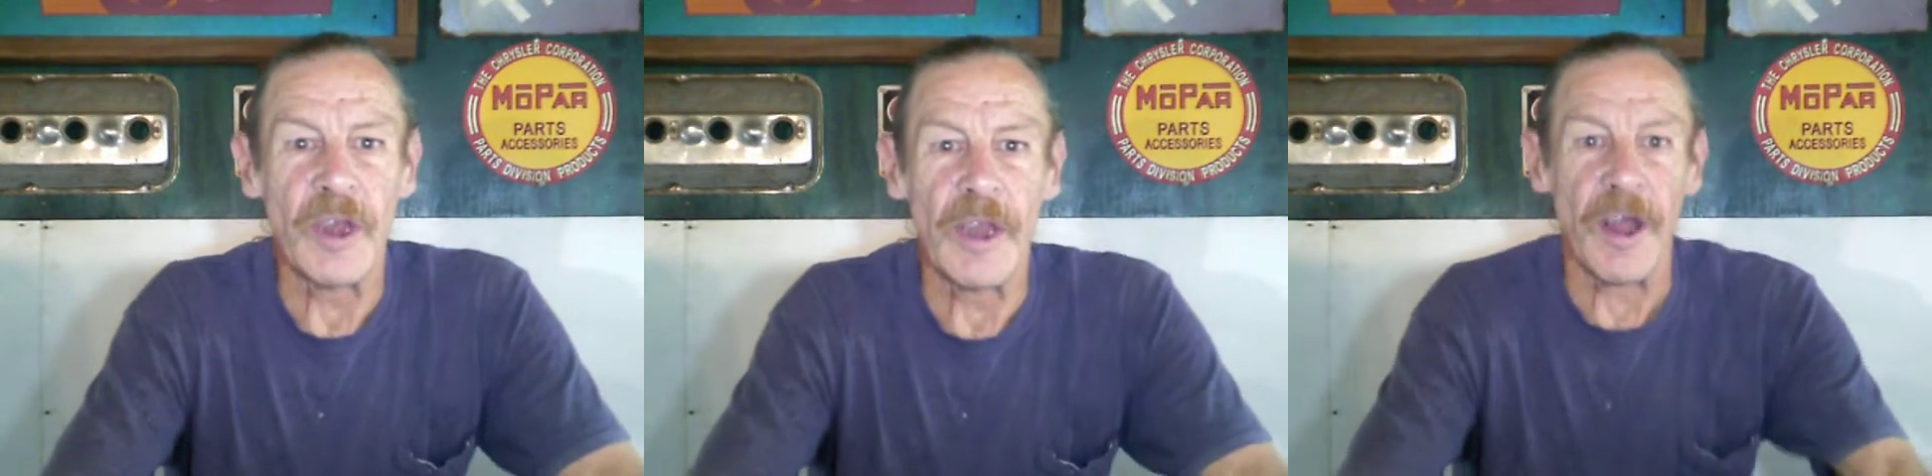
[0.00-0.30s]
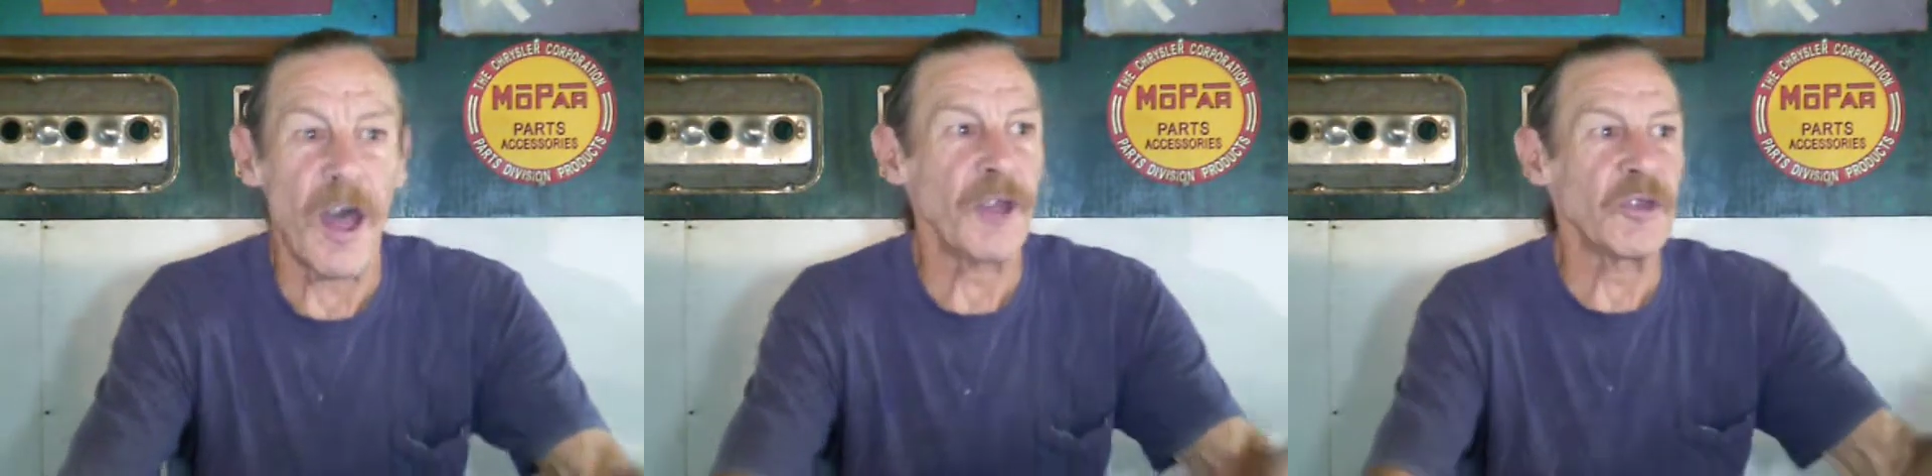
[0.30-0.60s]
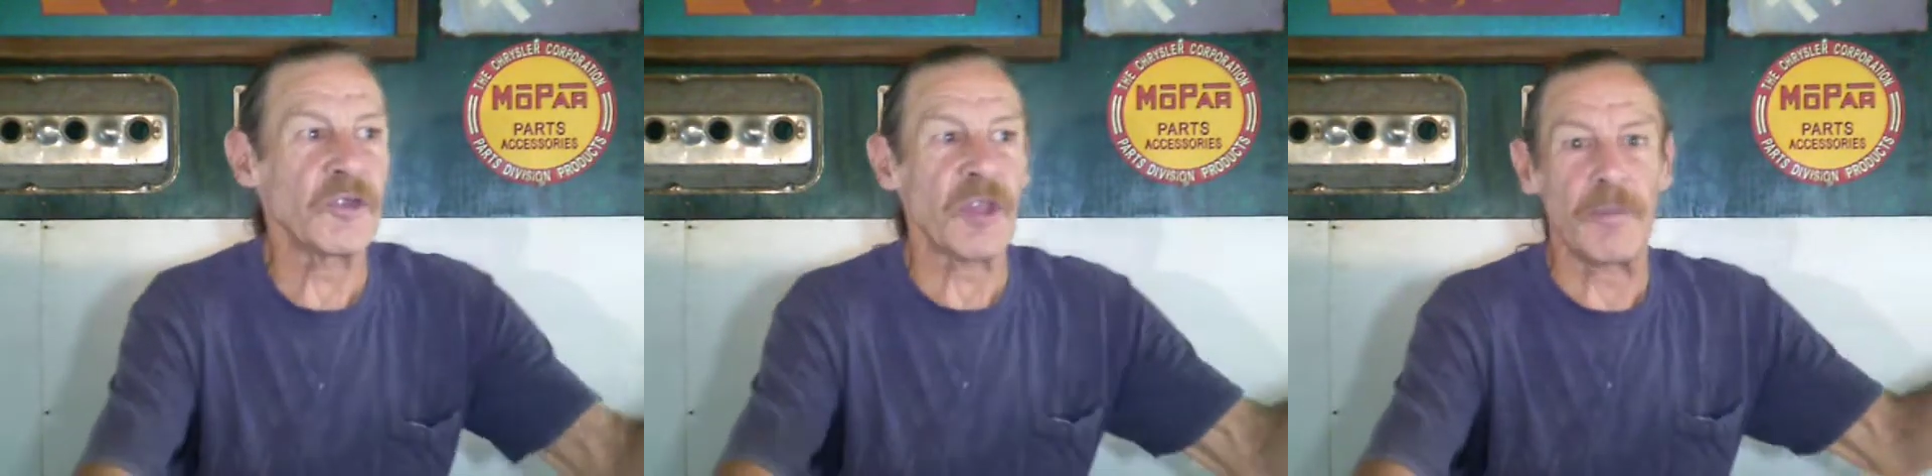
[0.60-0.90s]
and
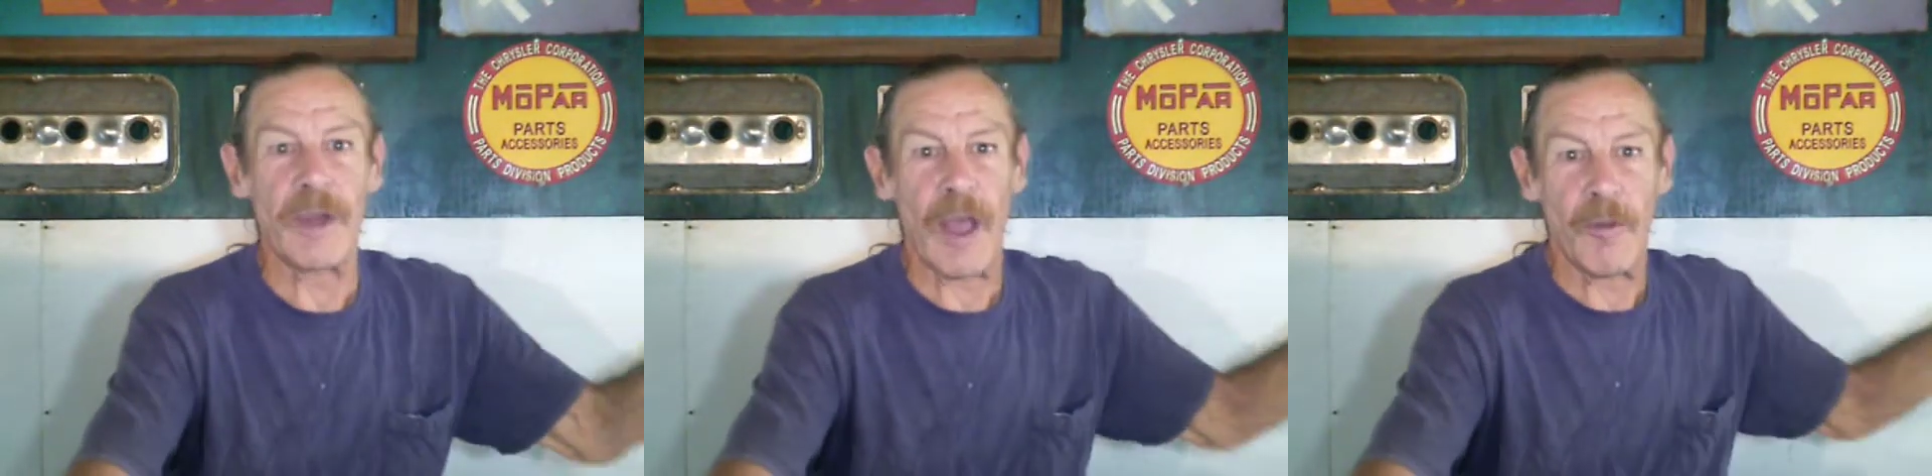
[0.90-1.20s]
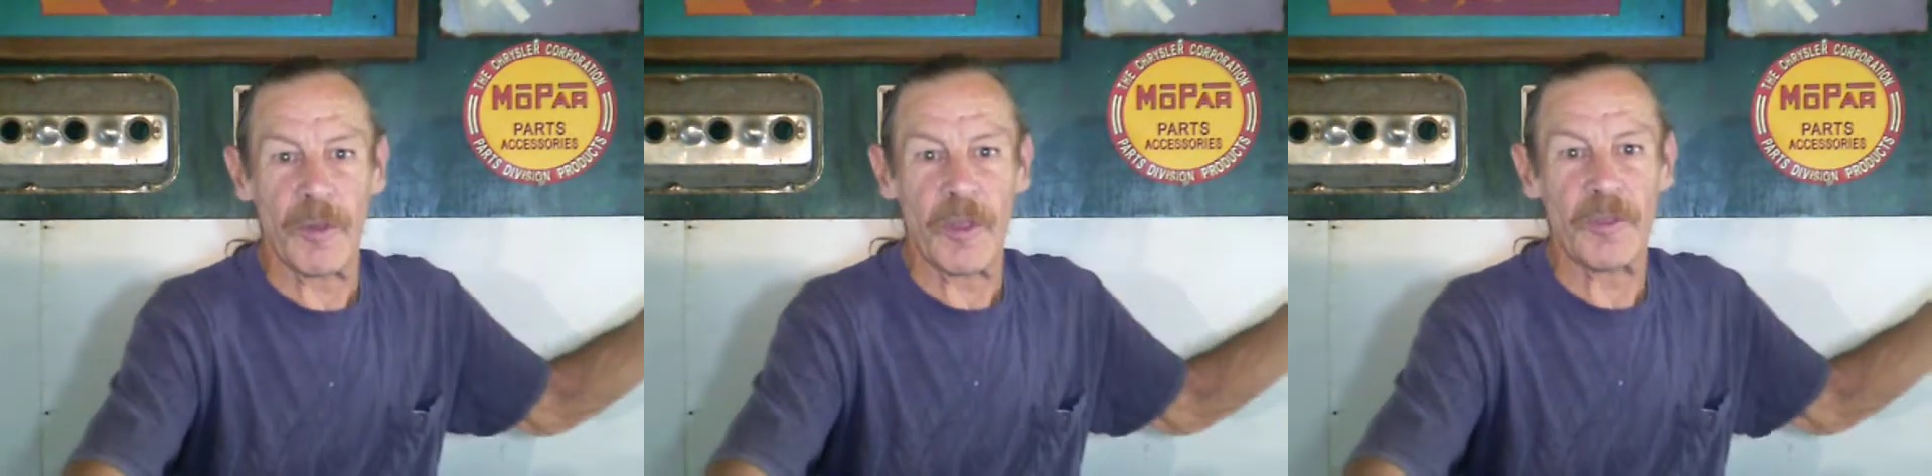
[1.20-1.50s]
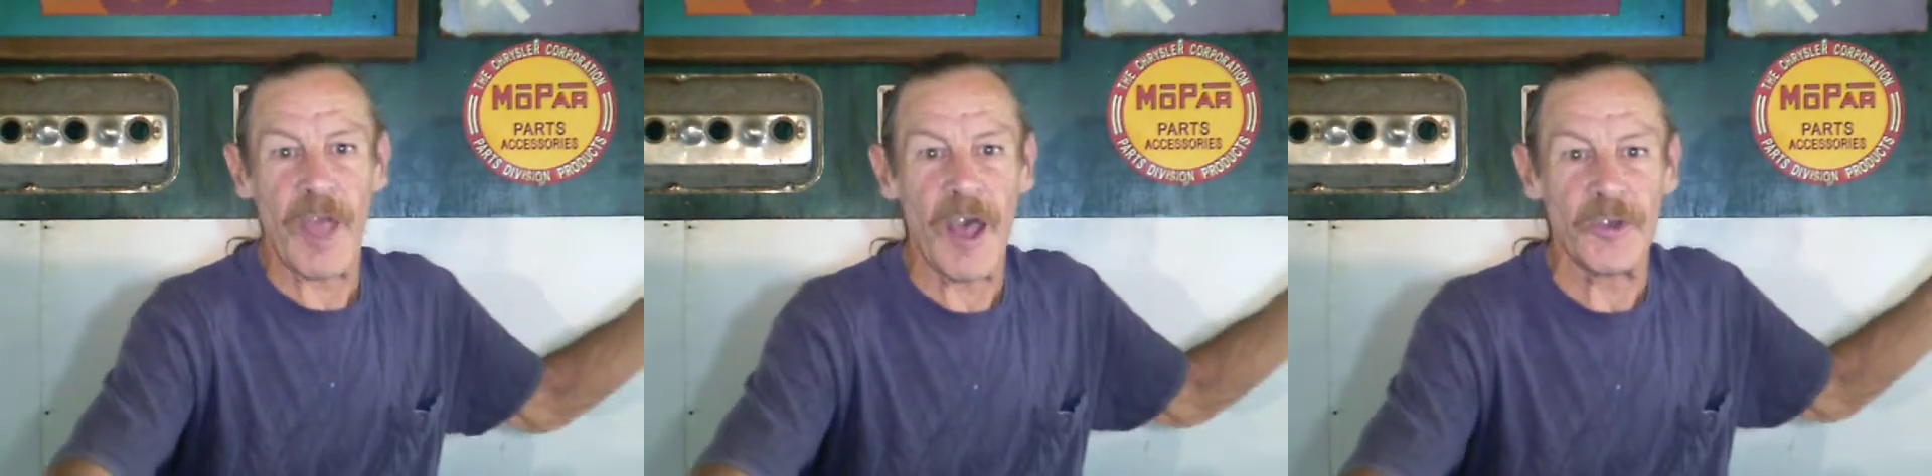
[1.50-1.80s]
Honda's coming out with a
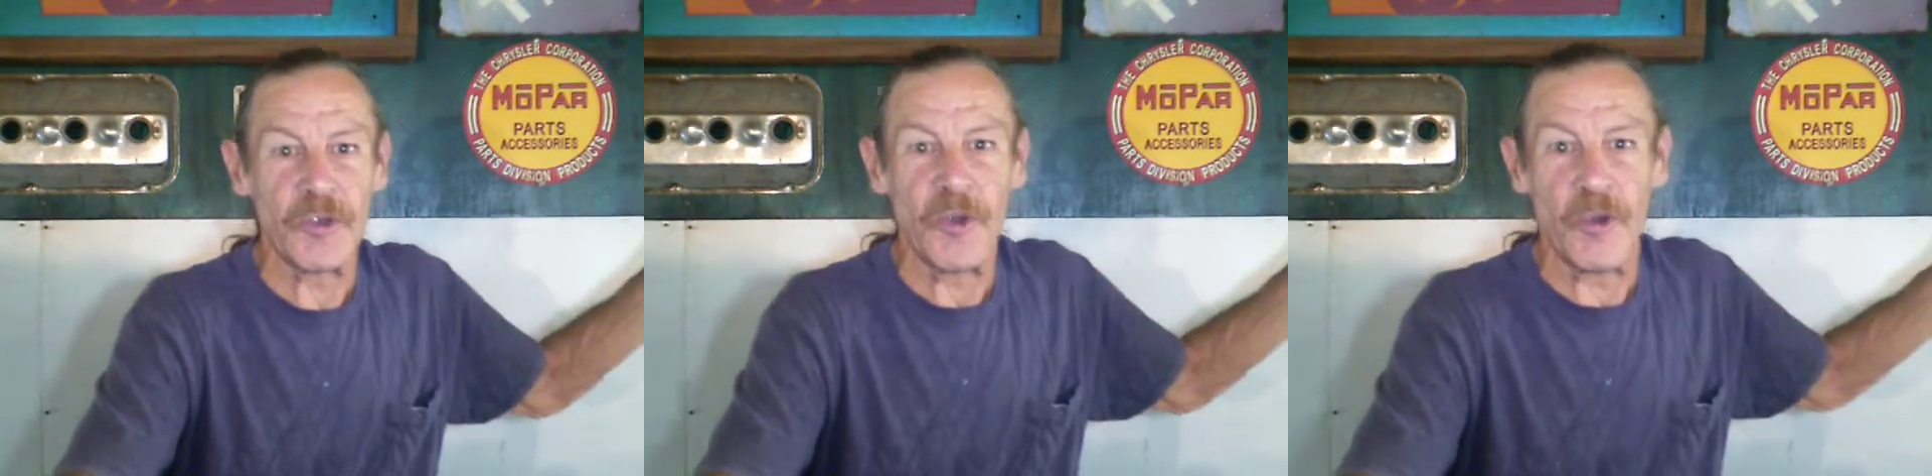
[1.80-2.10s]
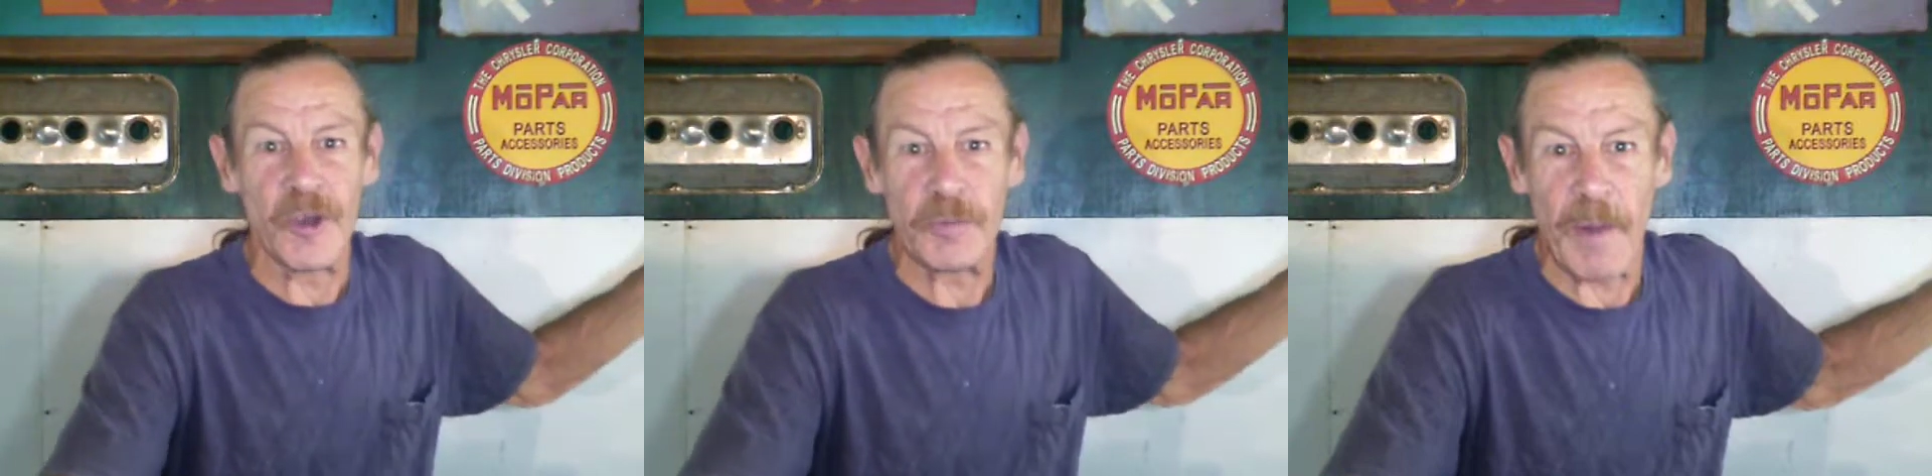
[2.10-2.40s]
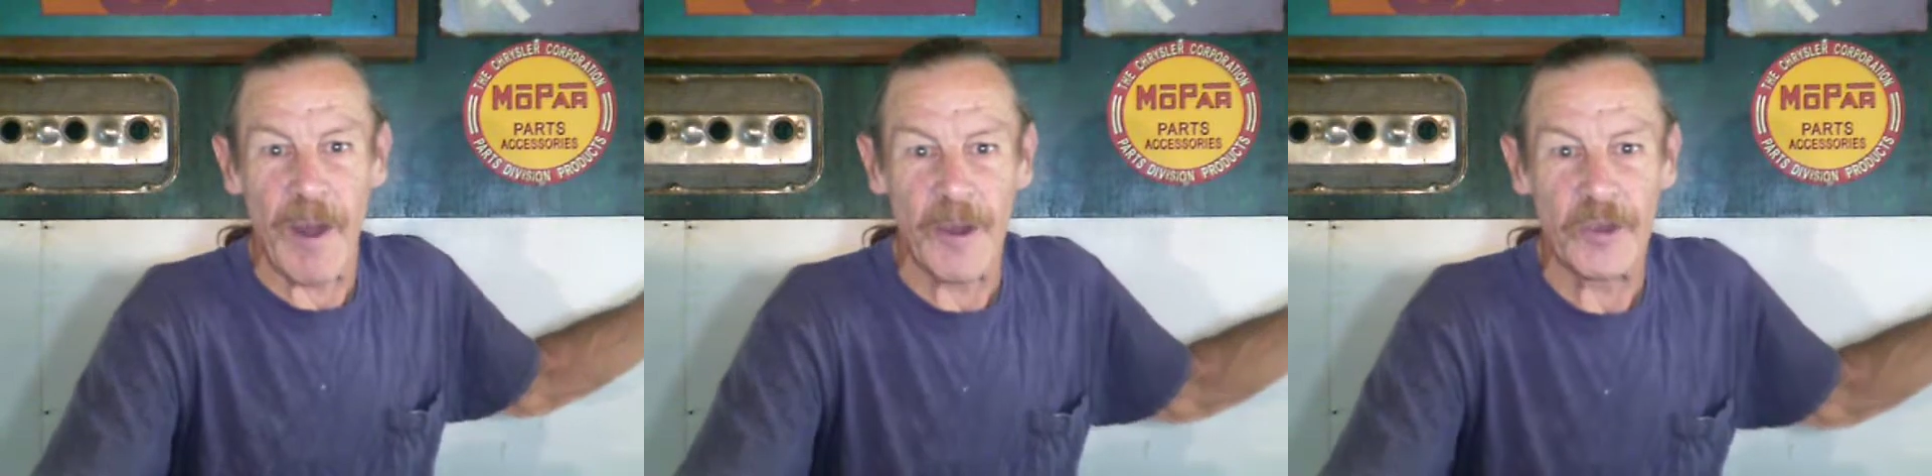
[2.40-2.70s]
1,000
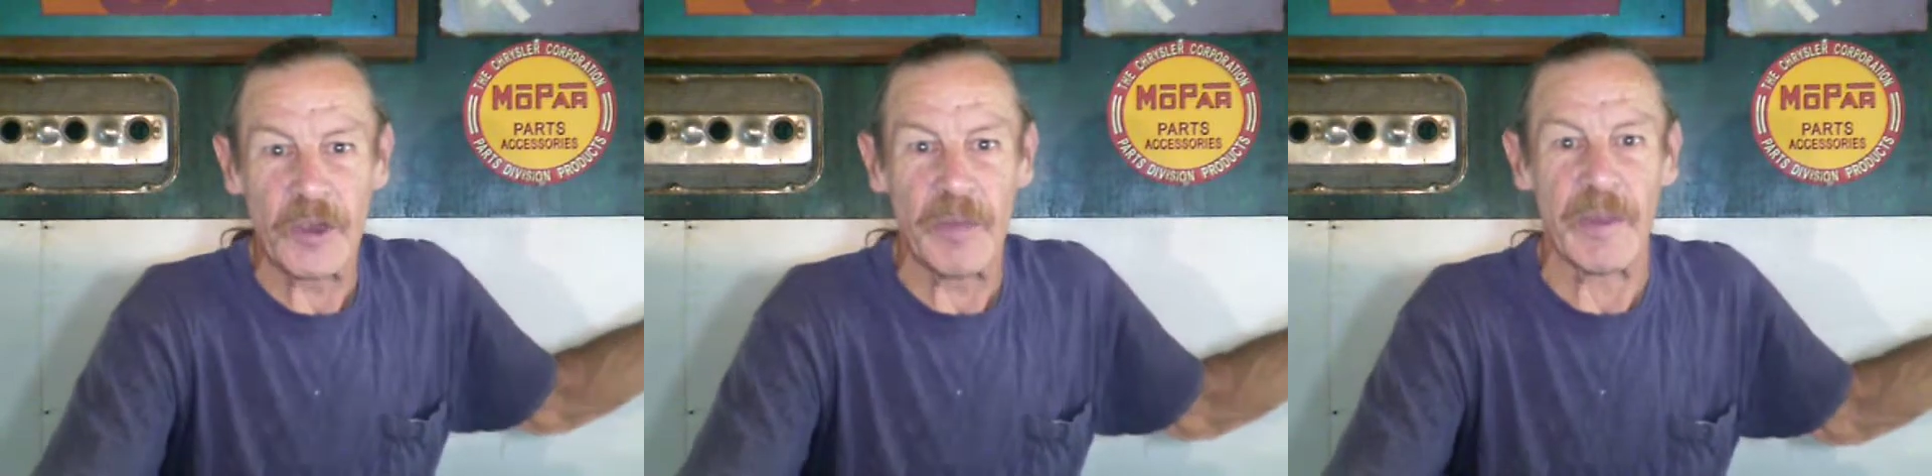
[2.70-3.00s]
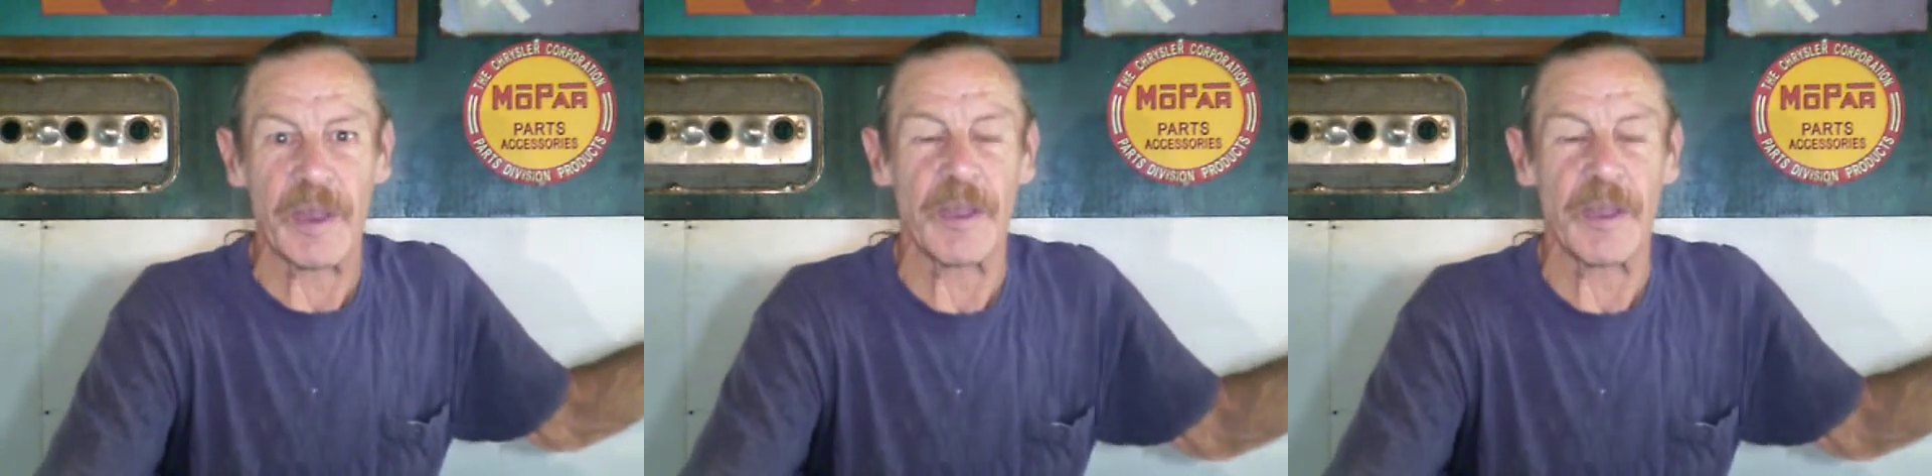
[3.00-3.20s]
horsepower Civic